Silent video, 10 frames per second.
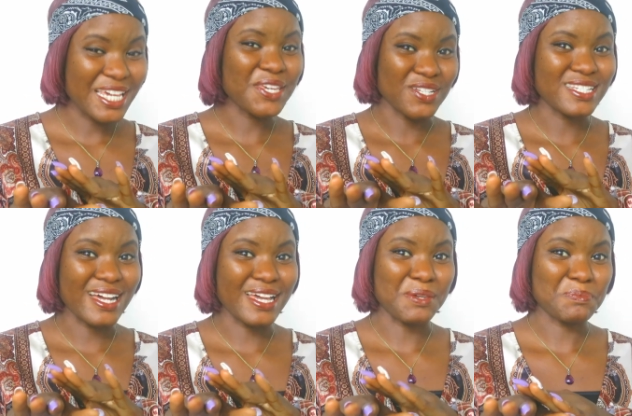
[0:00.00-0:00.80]
Take your
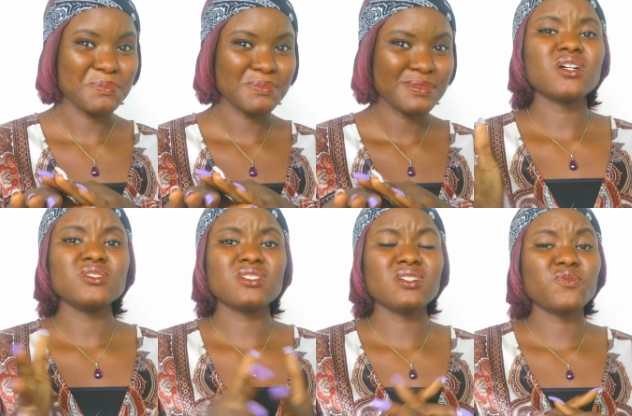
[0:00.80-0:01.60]
time.
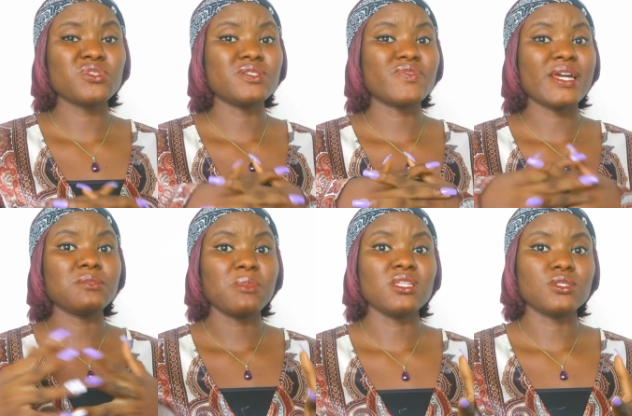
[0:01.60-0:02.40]
Surround yourself with the
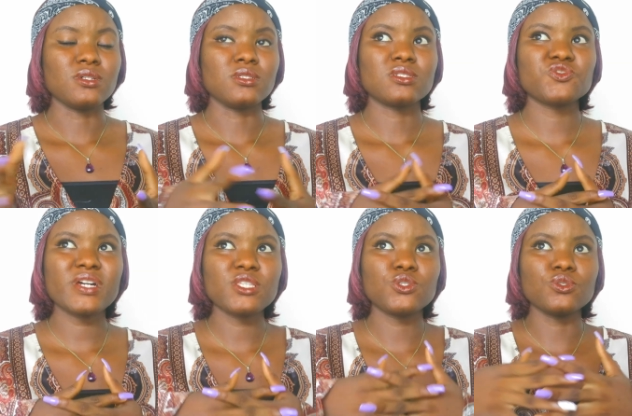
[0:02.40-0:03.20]
right mentors.
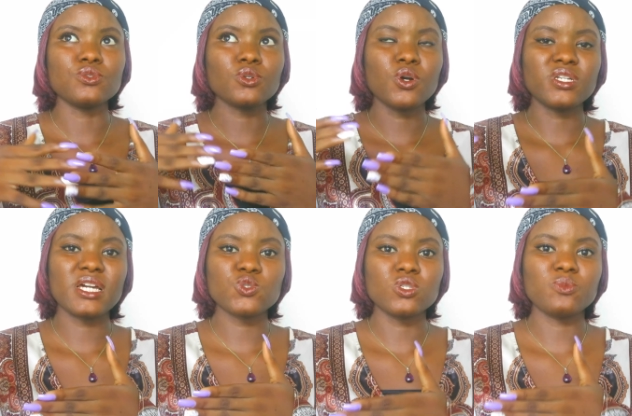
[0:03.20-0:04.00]
Try to
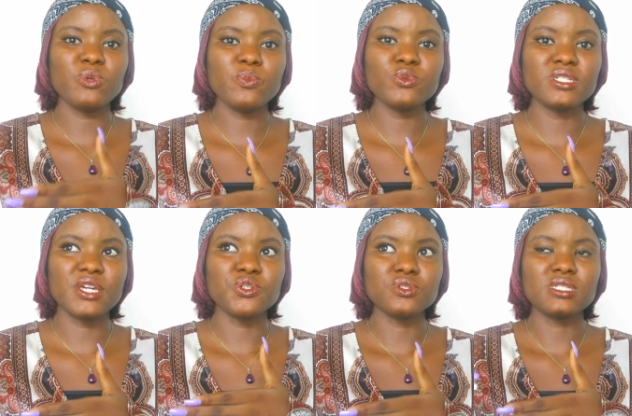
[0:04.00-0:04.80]
connect with people
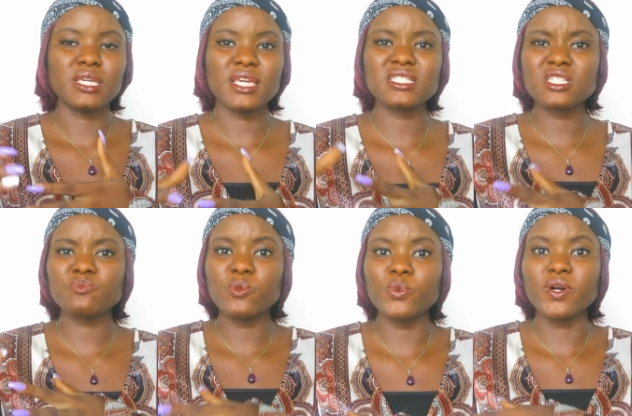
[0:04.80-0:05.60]
that you know that, yes,
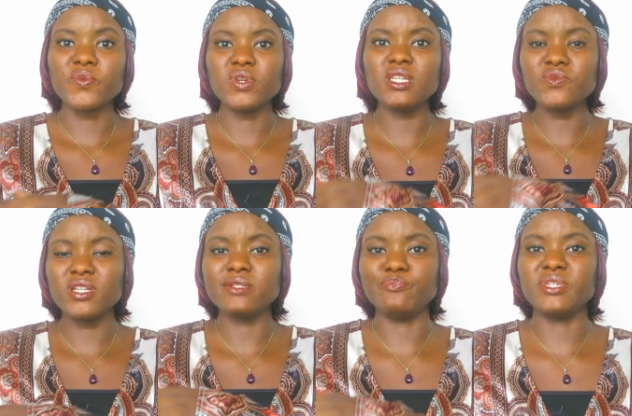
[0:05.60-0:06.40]
these people are really,
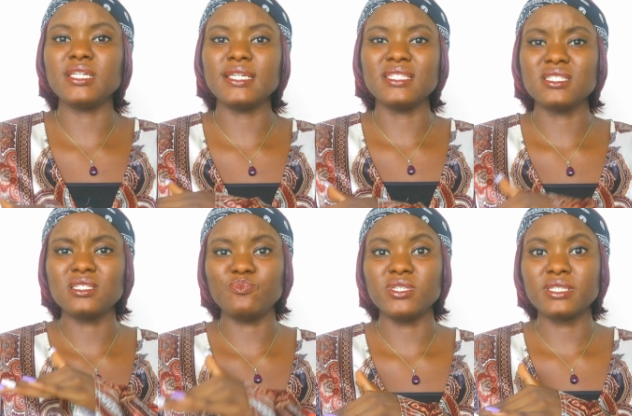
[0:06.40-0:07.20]
really big in
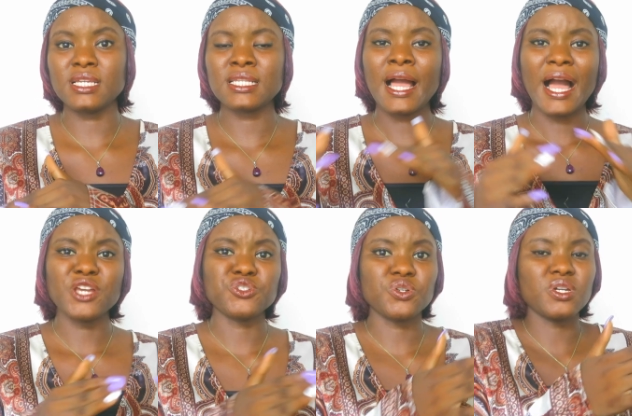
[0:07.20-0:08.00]
this business.
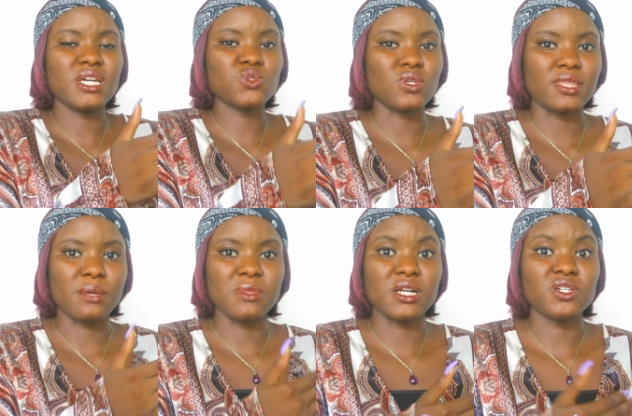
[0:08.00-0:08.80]
I should connect with
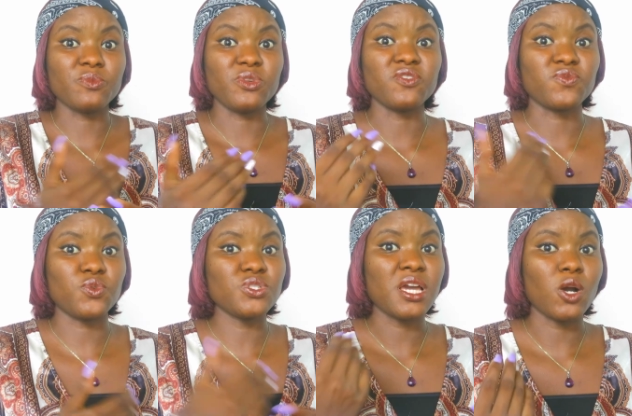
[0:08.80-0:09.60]
them. They're going to be
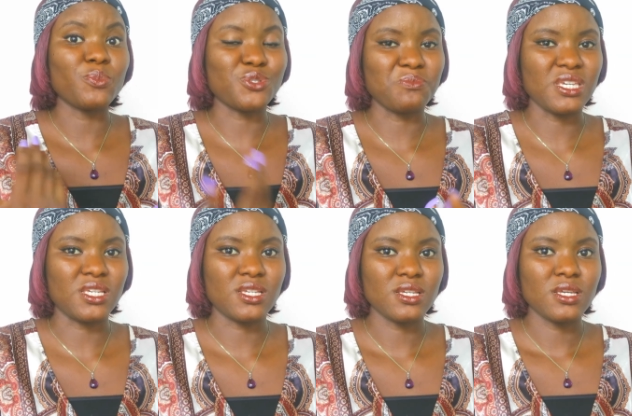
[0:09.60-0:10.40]
of good help to
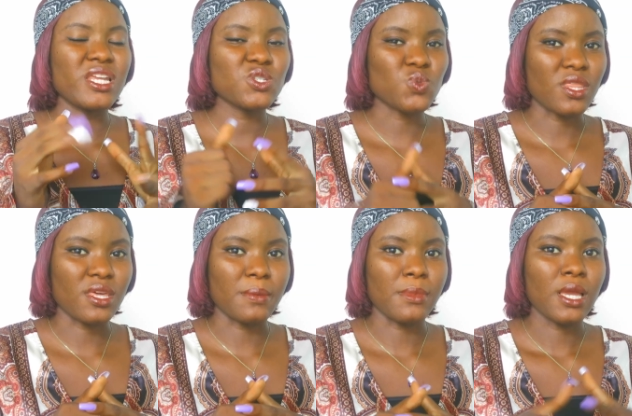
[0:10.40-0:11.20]
me. Connect
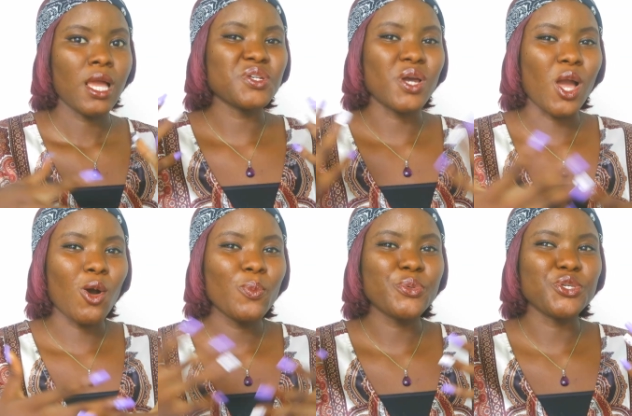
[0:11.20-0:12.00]
with them. They're going to
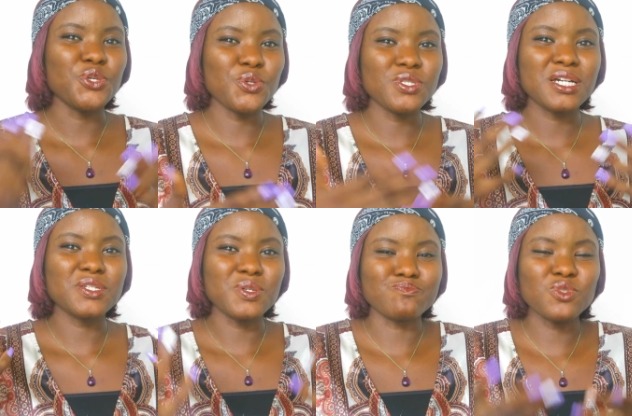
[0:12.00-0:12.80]
help you. They're
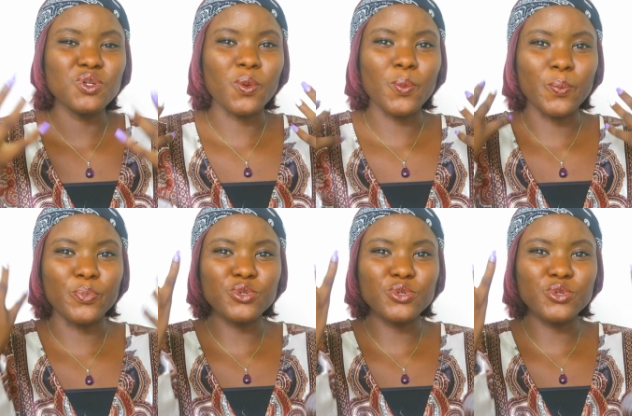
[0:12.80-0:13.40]
going to, you know,